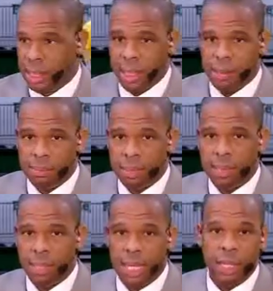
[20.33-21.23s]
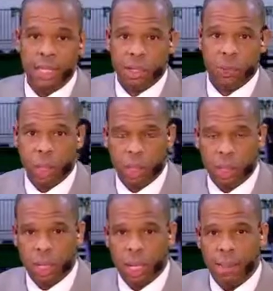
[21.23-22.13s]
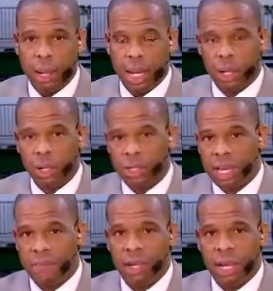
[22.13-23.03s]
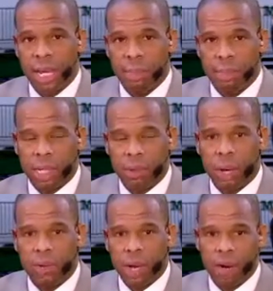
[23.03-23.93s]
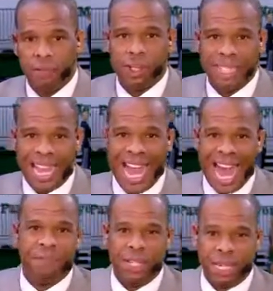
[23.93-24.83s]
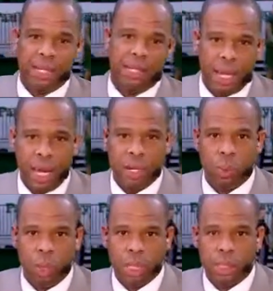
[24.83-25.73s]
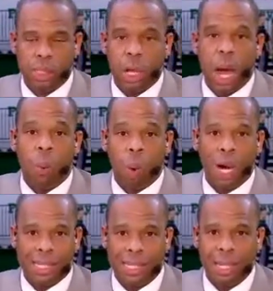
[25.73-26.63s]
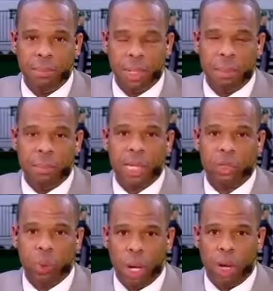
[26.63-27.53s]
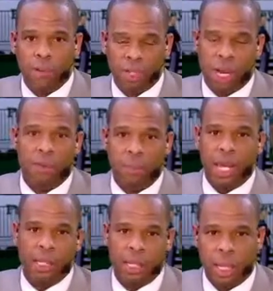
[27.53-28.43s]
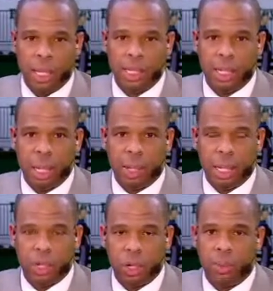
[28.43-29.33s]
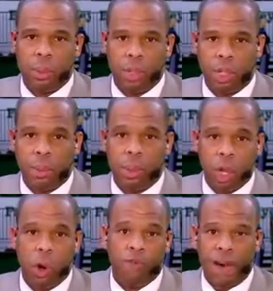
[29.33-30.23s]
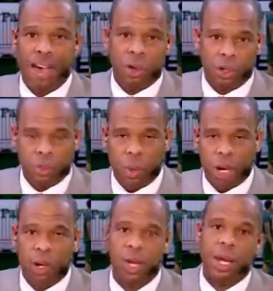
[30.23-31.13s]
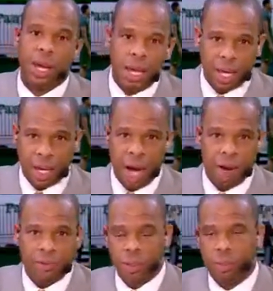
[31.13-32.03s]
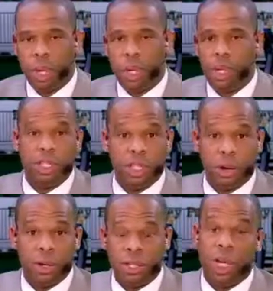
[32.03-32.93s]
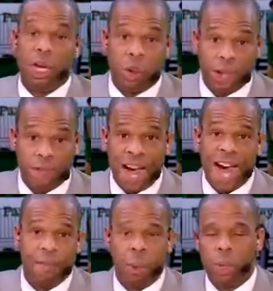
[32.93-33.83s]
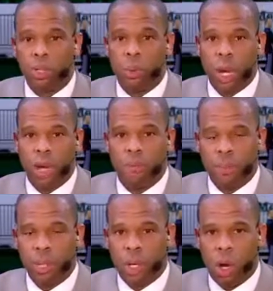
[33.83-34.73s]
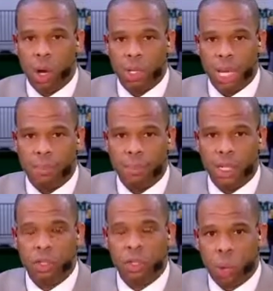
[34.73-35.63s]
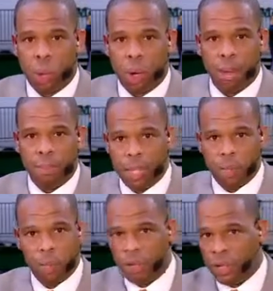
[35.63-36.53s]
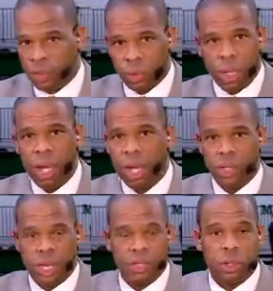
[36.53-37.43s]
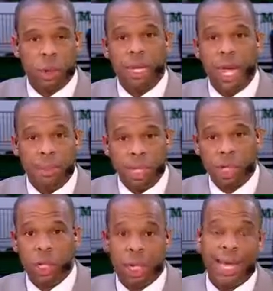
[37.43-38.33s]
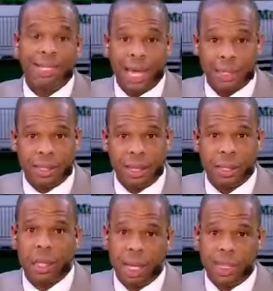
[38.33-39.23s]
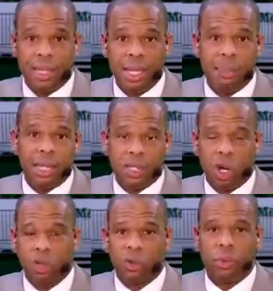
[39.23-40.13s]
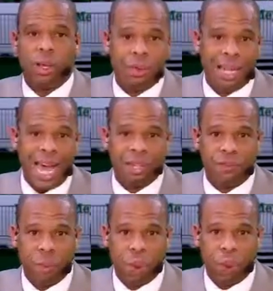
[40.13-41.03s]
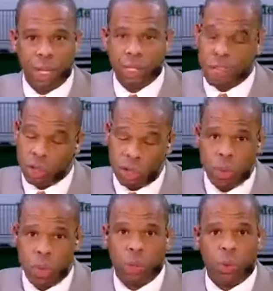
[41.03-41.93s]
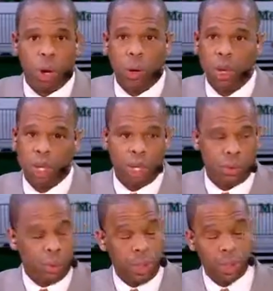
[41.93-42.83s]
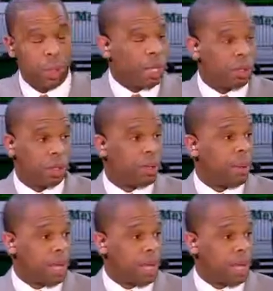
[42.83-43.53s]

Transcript: teams need this win. You're looking at Baylor, they're 7-8 in the Big 12 conference. They have to get to 8 wins. Not one team in the Big 12 has ever made it to the NCAA tournament with the below 500 record in conference play. Lace Darius Dunn only 5 points away from being the all-time leading scorer in Big 12 history. So that's a great game. And then you look at Texas, a team that has lost 3 of their last 4 wins, lost 2 in a row. 3 weeks ago, I thought they were the